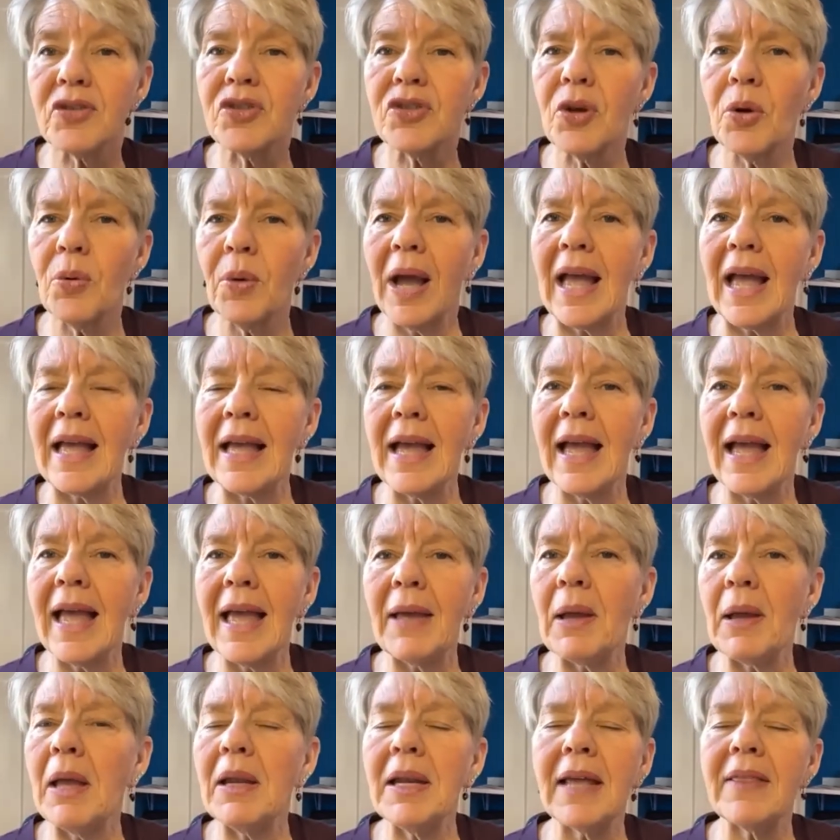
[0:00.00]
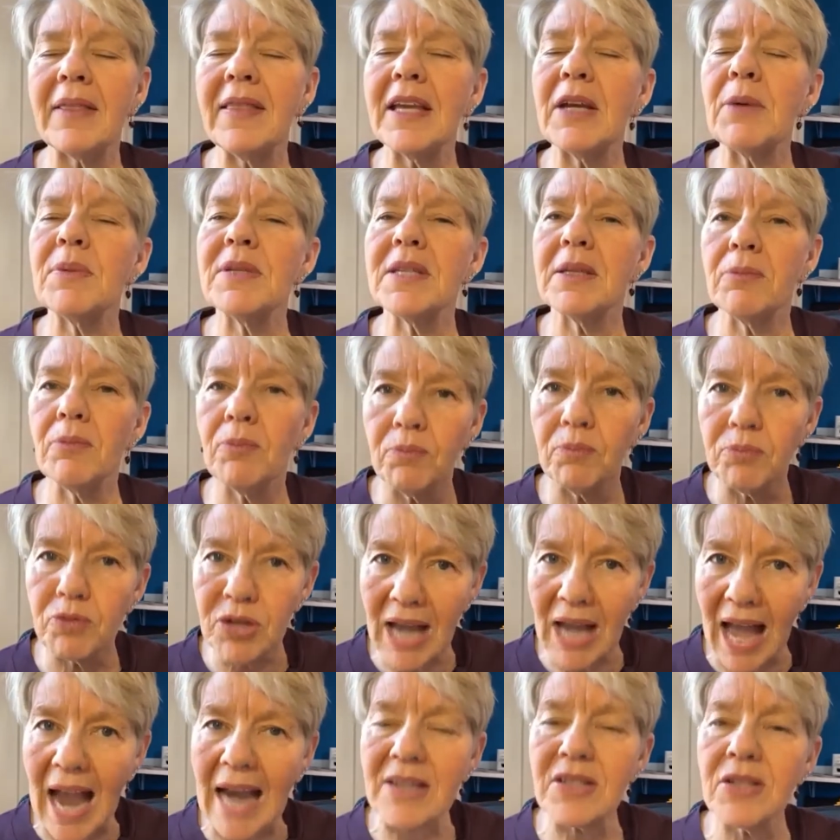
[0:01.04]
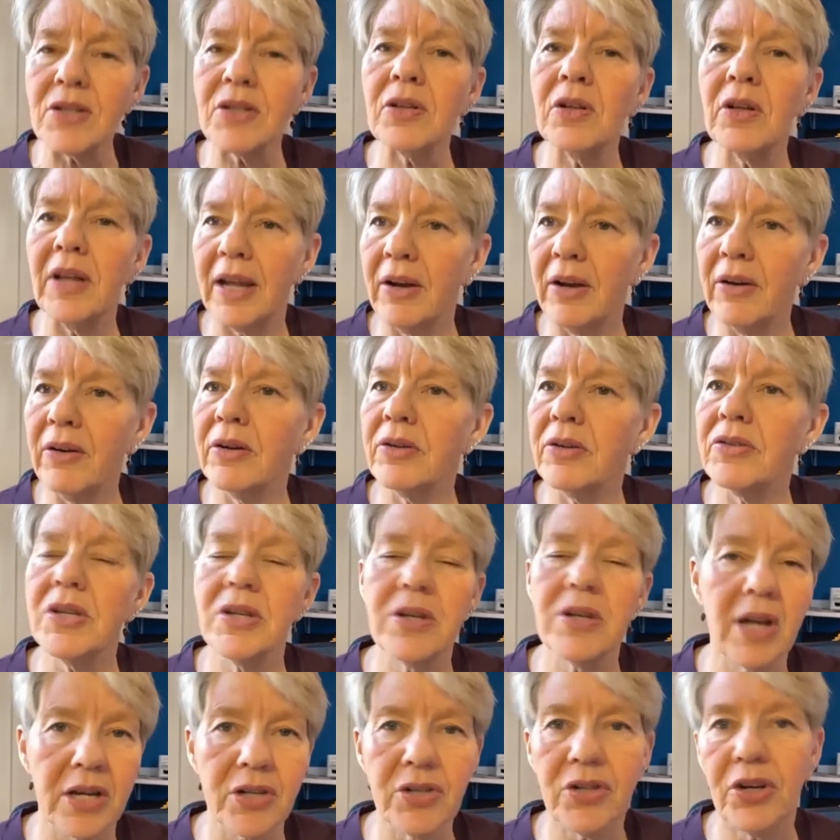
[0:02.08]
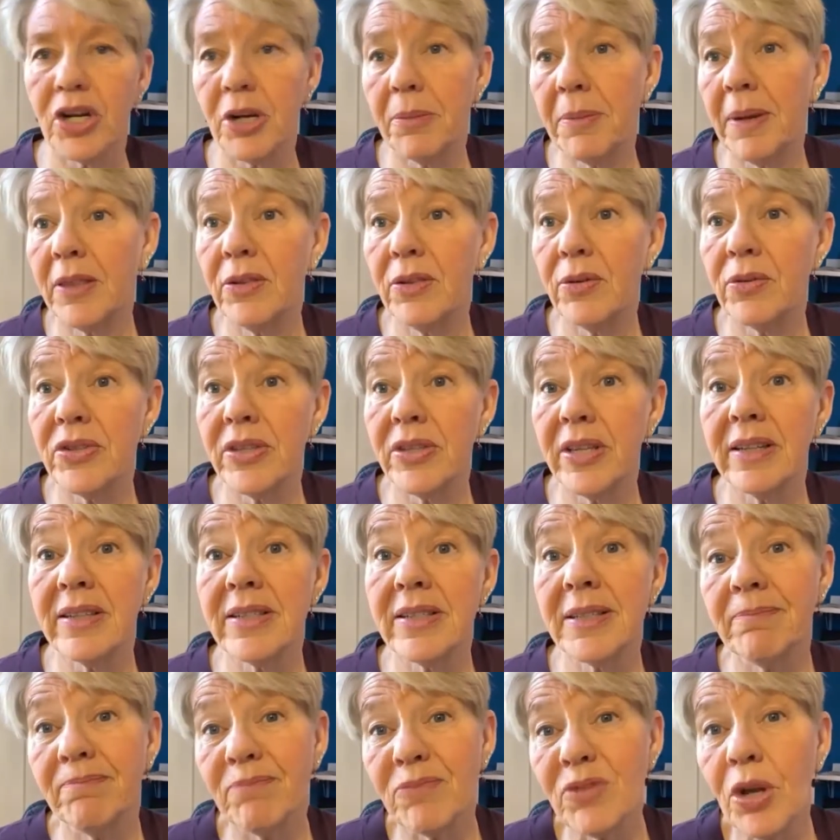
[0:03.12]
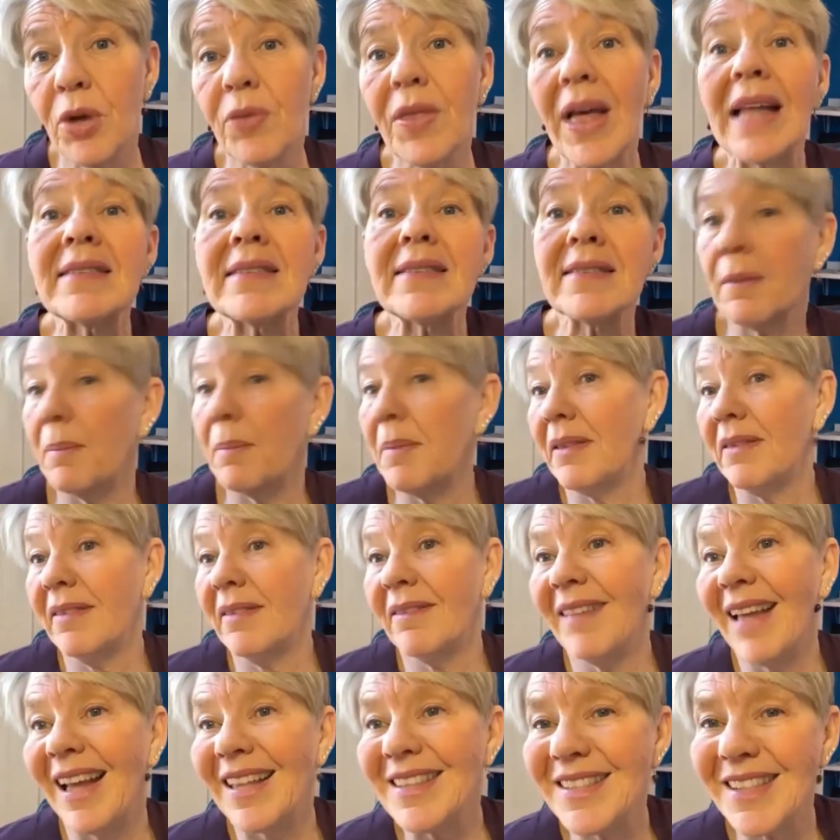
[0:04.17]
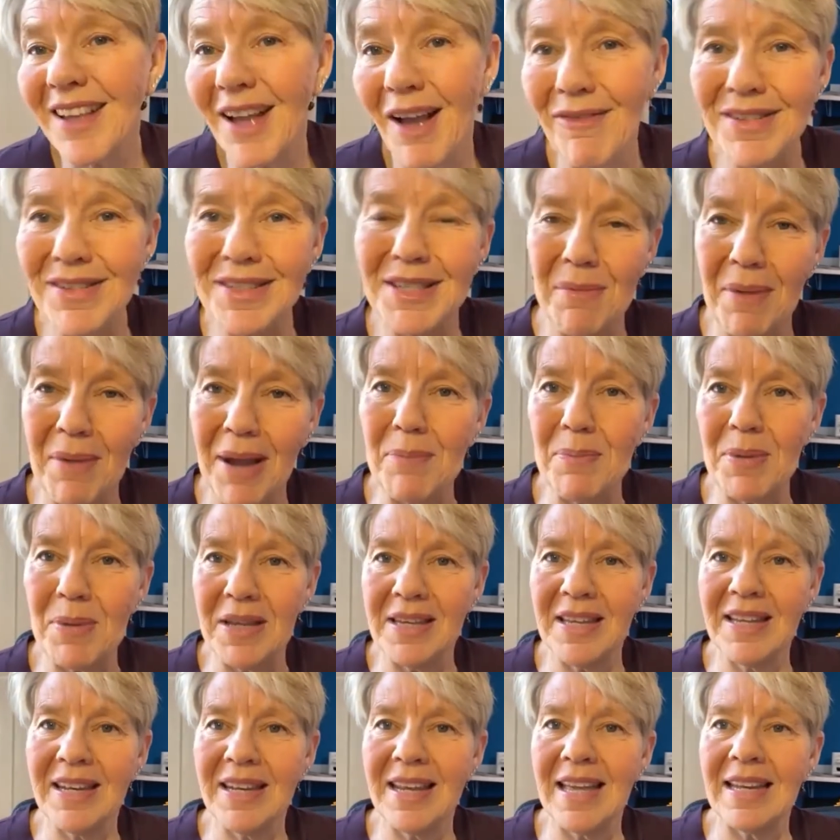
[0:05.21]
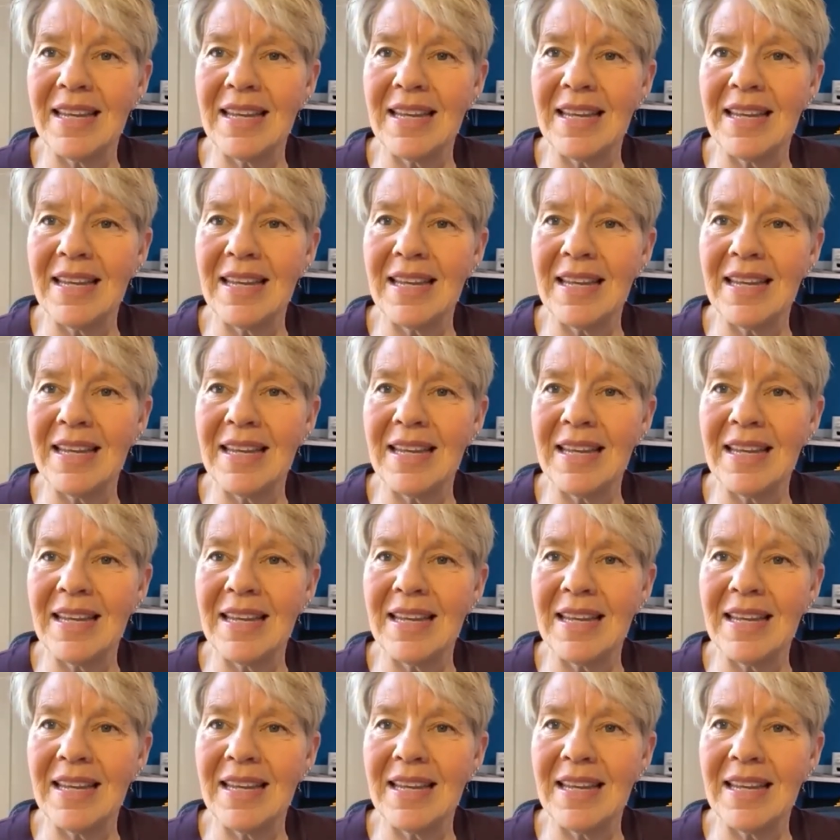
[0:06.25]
So, and I think it was a tactical error to not talk about those things. So that's obviously my opinion.